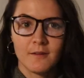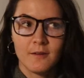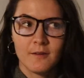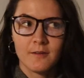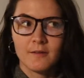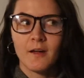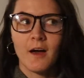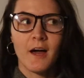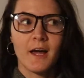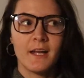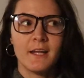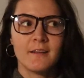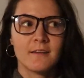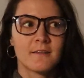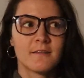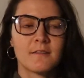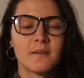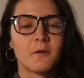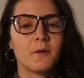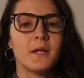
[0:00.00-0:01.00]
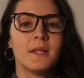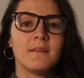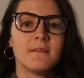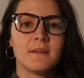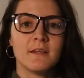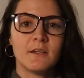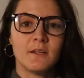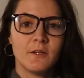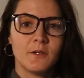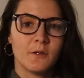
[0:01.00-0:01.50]
you saw it, it's so
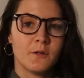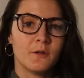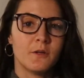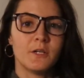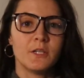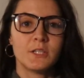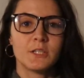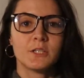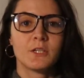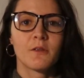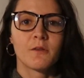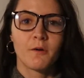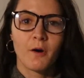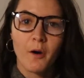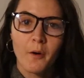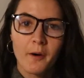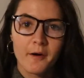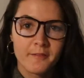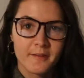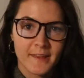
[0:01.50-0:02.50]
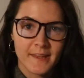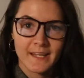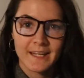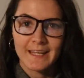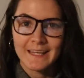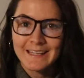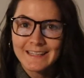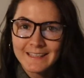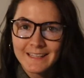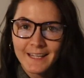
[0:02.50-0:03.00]
easy to do. You just throw everything
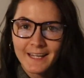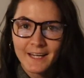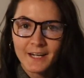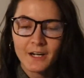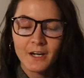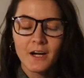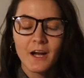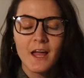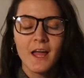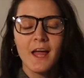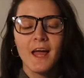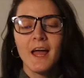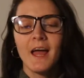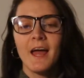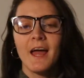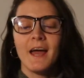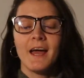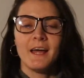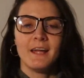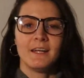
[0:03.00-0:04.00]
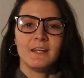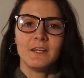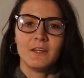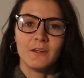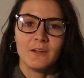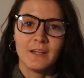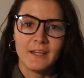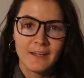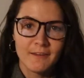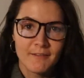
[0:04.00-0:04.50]
in there and
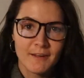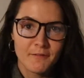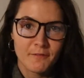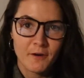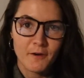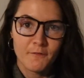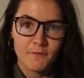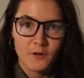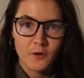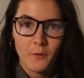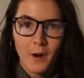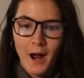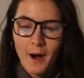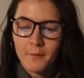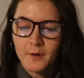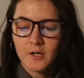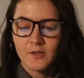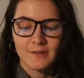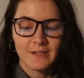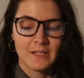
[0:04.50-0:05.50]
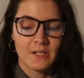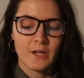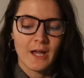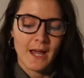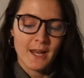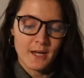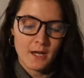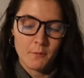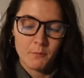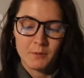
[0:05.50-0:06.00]
you leave it for a few hours and you
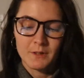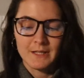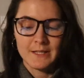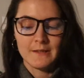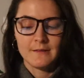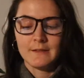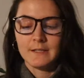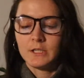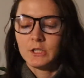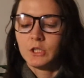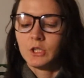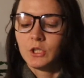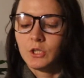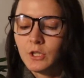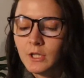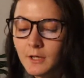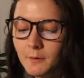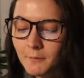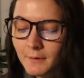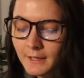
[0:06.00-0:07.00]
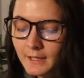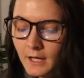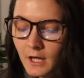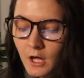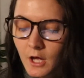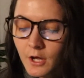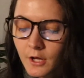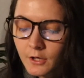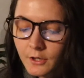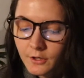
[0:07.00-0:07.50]
end up with this extremely
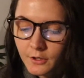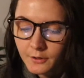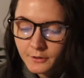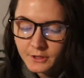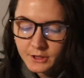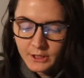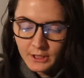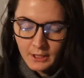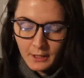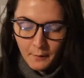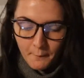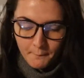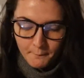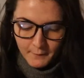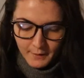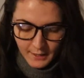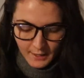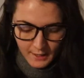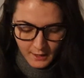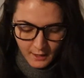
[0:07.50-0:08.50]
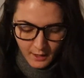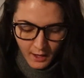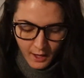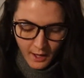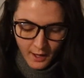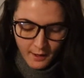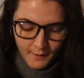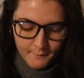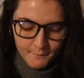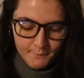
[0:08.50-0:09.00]
nourishing meal.
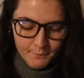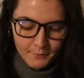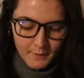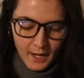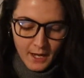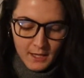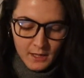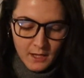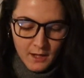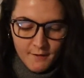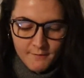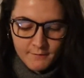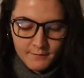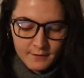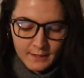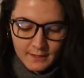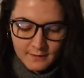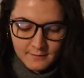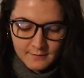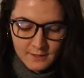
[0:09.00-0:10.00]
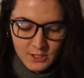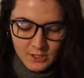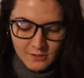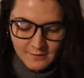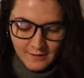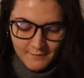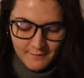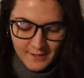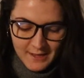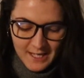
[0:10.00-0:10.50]
I love because
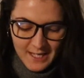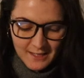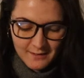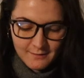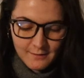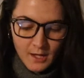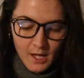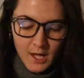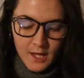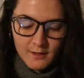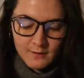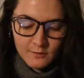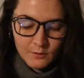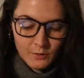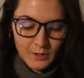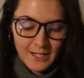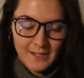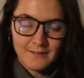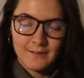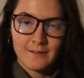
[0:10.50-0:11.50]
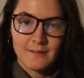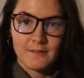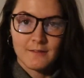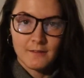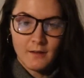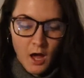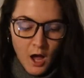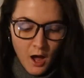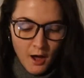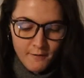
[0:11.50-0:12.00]
just everything's so nice and
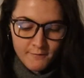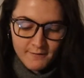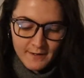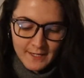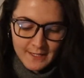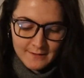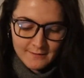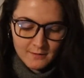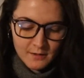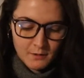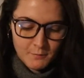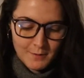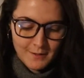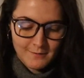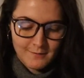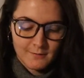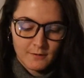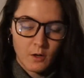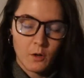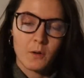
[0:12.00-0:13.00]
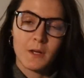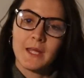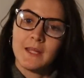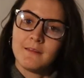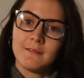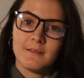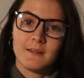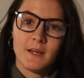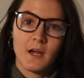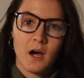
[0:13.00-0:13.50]
soft, and it's going to be so
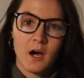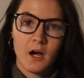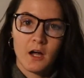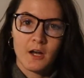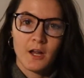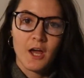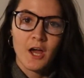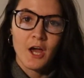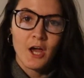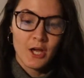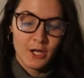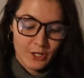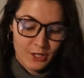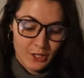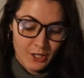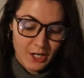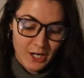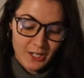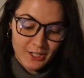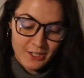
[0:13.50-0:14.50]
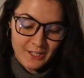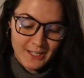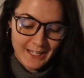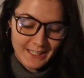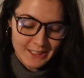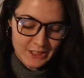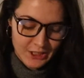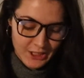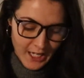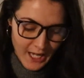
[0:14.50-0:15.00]
easy on your gut to
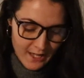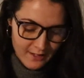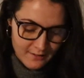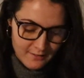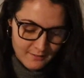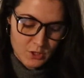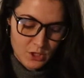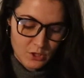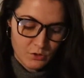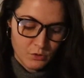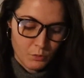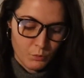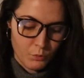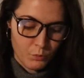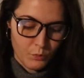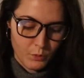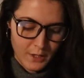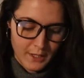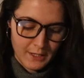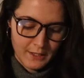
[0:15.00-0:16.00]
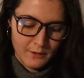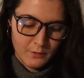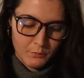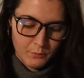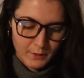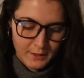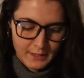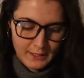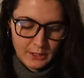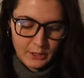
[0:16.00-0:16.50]
digest. Just really,
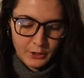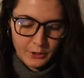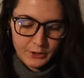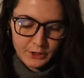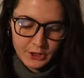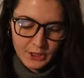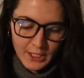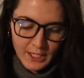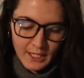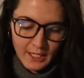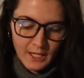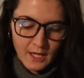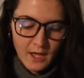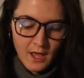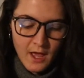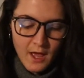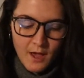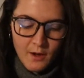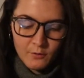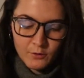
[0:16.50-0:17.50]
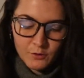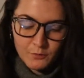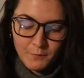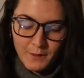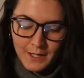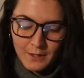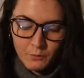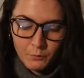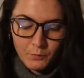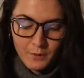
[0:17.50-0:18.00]
really nourishing. It's
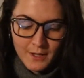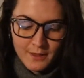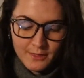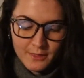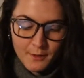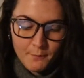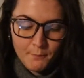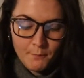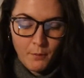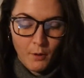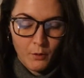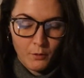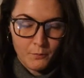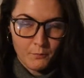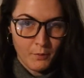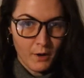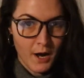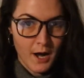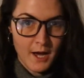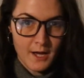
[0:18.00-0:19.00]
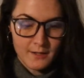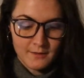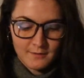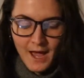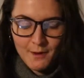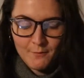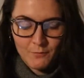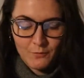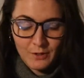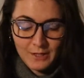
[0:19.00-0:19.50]
made with the bone broth.
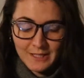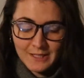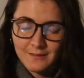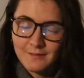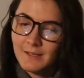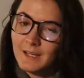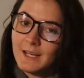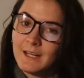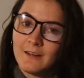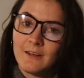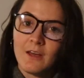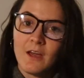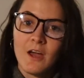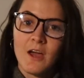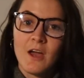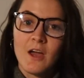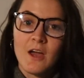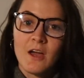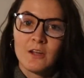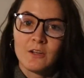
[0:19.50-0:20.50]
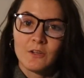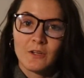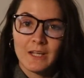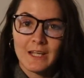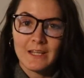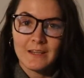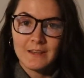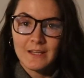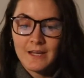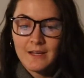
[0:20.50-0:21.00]
I'm really excited to
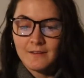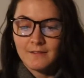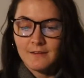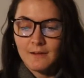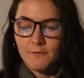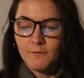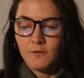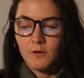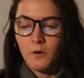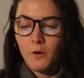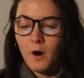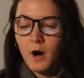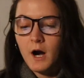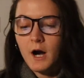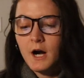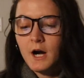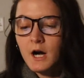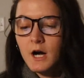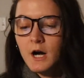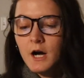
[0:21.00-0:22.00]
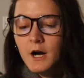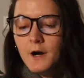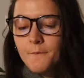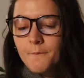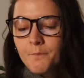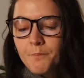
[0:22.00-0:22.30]
eat this. If you are